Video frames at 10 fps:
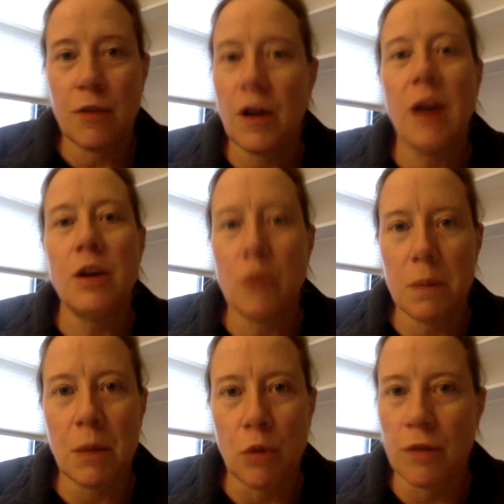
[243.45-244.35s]
Fine, you can
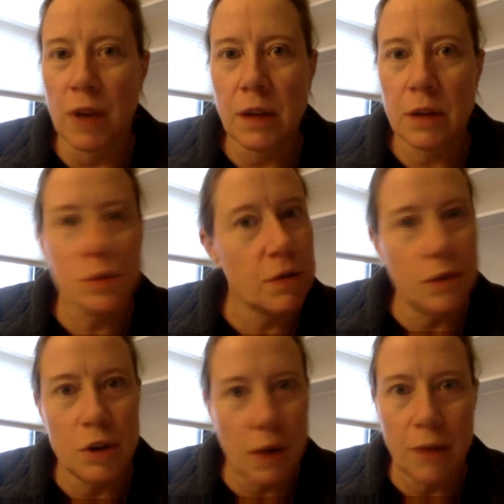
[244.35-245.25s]
make more ventilators. If you
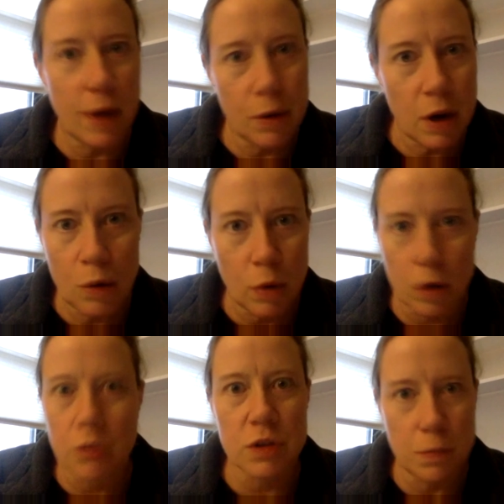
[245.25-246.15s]
don't have healthcare
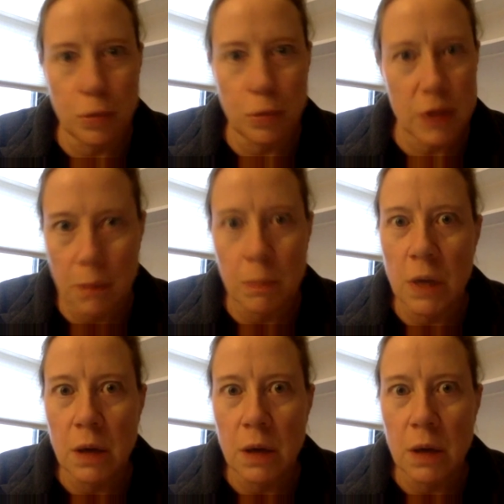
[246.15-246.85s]
workers to put them